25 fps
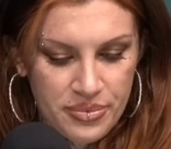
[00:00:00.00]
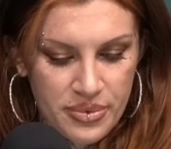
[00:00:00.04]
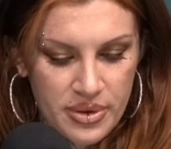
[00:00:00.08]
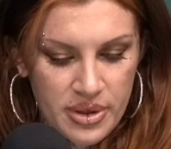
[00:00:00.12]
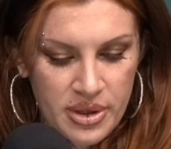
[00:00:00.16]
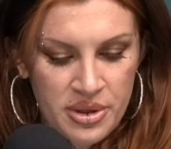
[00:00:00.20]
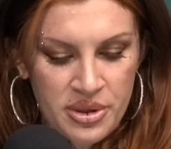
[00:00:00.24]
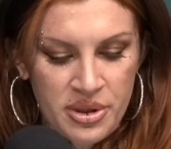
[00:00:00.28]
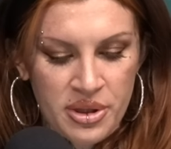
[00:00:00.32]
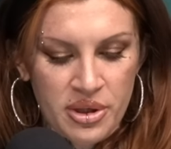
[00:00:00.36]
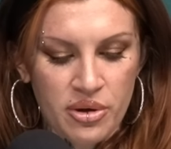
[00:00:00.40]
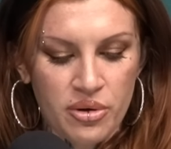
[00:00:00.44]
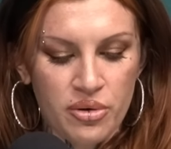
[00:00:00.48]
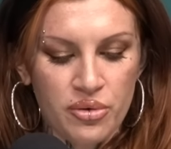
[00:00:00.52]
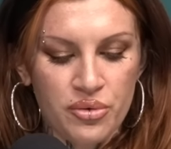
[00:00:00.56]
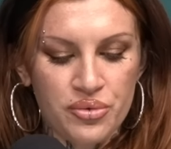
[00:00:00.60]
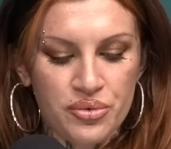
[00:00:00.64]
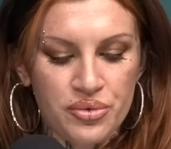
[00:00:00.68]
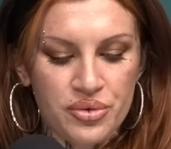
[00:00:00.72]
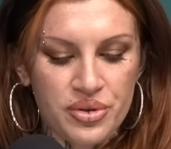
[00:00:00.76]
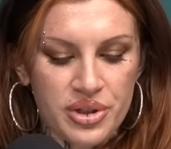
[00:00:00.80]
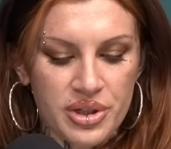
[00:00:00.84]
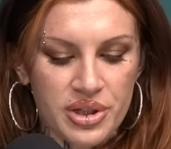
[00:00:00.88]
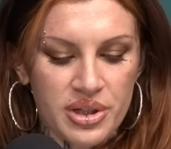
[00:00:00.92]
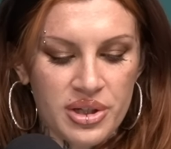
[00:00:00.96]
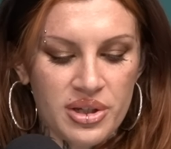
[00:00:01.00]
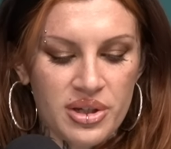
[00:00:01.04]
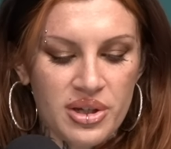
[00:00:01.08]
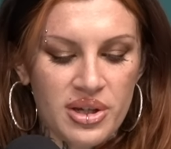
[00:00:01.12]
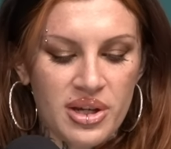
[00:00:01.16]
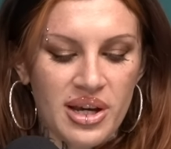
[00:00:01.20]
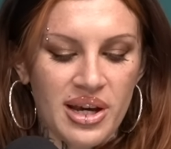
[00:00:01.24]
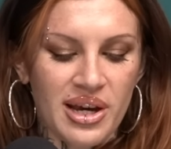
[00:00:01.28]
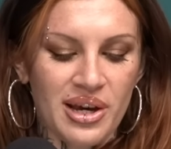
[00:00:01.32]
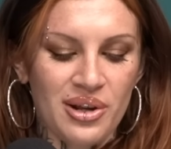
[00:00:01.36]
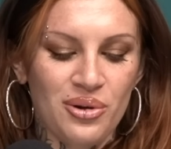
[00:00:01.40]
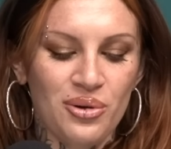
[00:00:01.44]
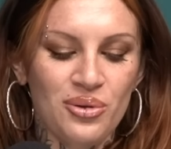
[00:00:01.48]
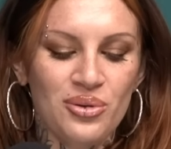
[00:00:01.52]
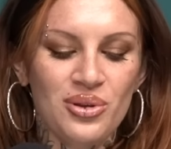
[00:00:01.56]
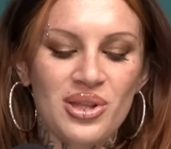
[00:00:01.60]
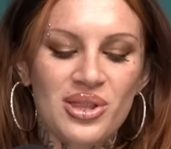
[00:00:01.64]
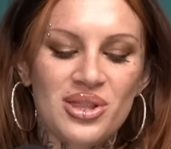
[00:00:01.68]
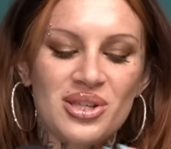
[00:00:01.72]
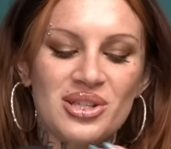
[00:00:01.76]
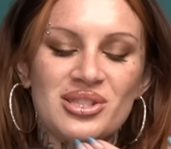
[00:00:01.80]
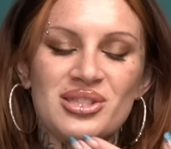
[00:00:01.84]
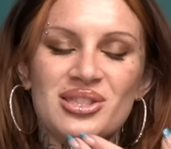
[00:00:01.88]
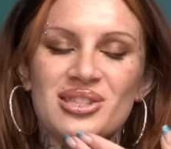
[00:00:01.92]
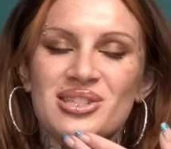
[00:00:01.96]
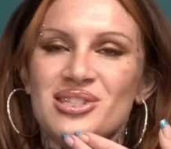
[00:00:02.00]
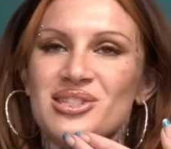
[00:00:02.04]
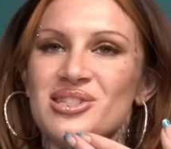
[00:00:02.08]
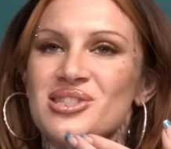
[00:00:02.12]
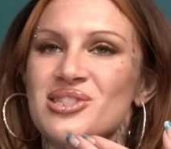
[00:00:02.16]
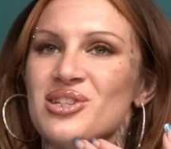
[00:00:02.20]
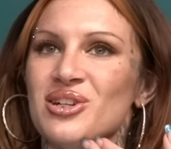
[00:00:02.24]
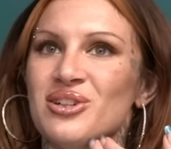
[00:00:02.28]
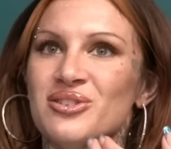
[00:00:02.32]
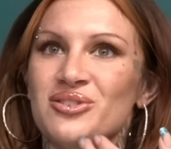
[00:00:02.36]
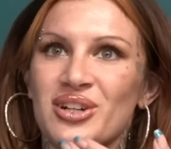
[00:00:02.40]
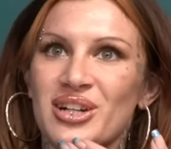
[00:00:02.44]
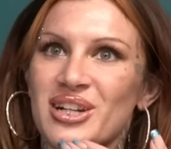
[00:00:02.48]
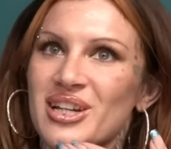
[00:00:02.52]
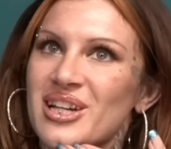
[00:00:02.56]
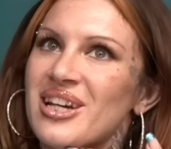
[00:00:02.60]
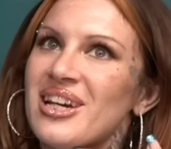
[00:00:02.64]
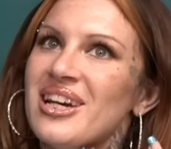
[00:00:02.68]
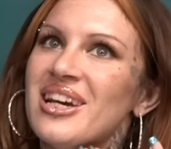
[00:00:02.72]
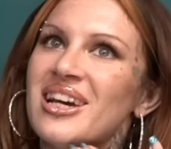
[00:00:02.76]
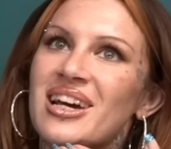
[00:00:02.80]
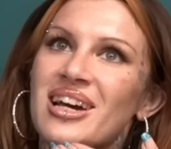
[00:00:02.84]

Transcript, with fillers: And the only and only this this is so funny.